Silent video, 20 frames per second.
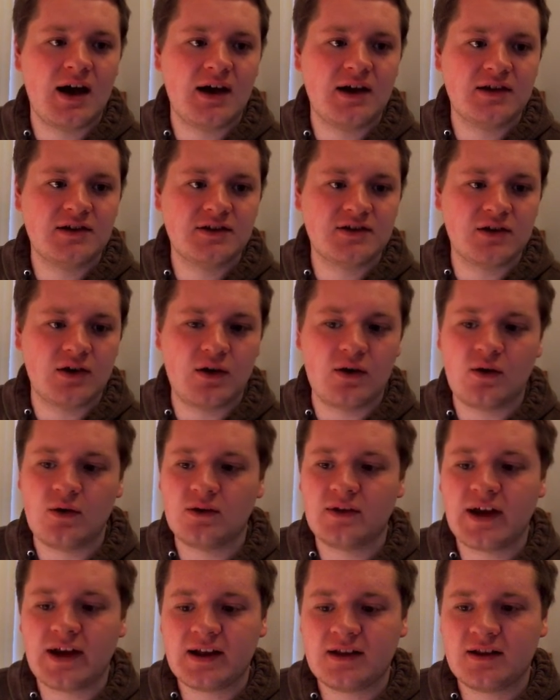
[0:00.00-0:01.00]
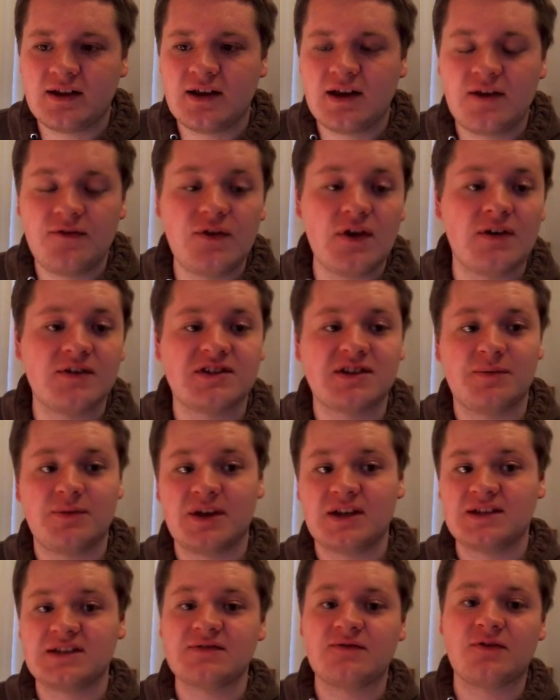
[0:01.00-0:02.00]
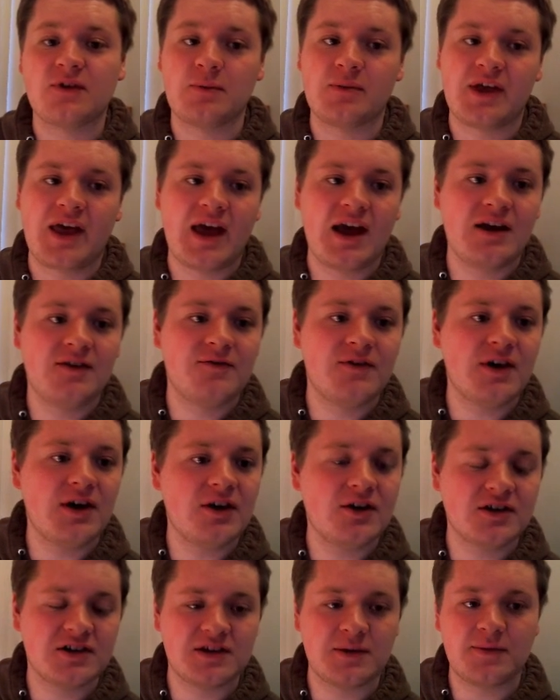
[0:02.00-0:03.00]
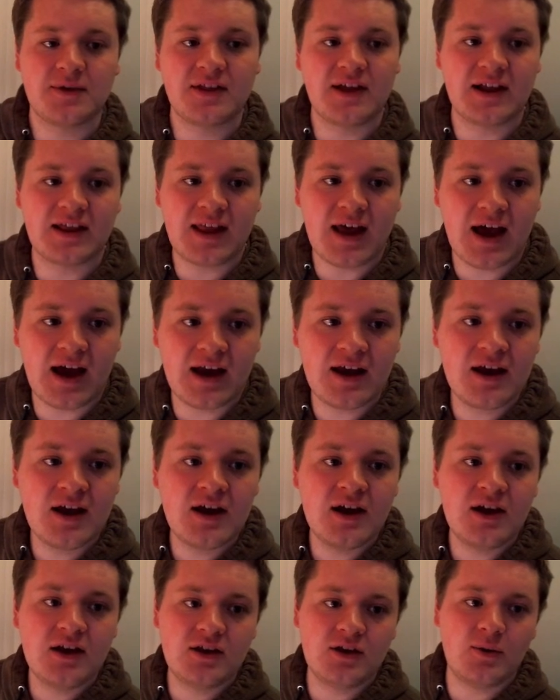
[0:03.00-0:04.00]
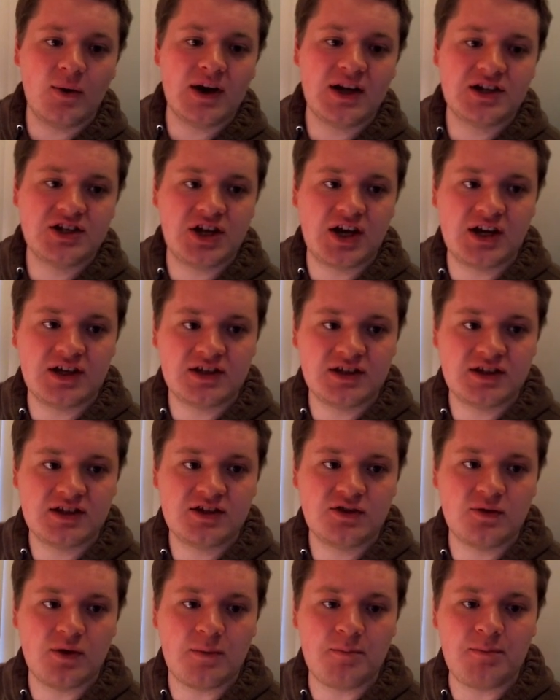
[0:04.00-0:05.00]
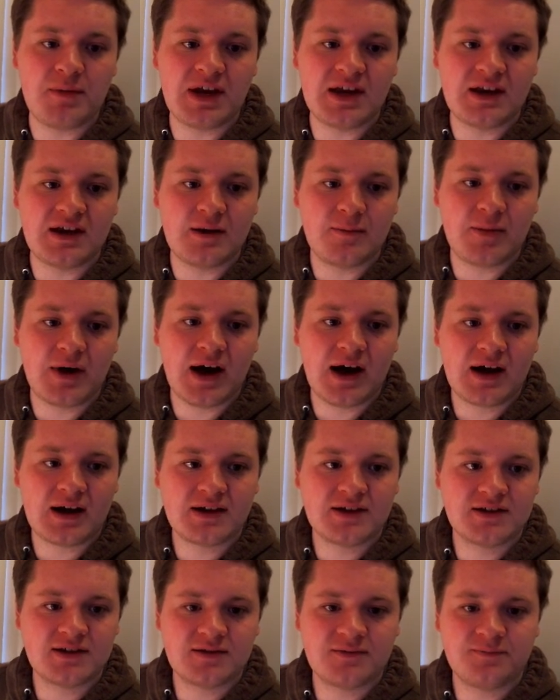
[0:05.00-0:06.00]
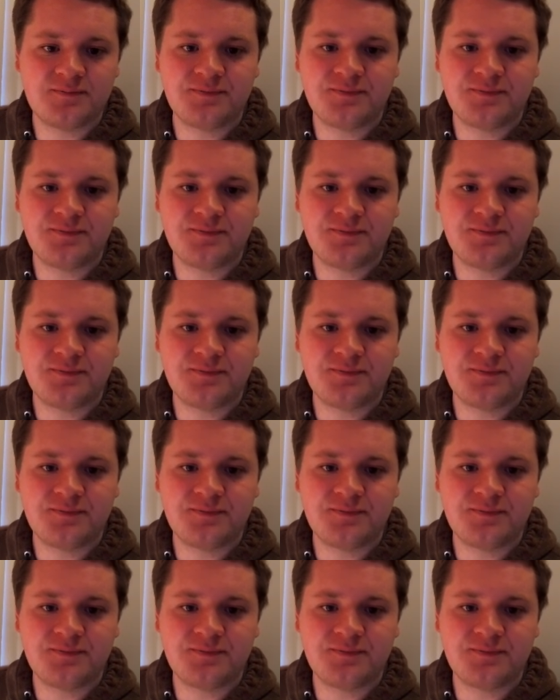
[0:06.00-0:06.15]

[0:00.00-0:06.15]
So likely if you have something from Canva or something like that, you want to change this to a media box.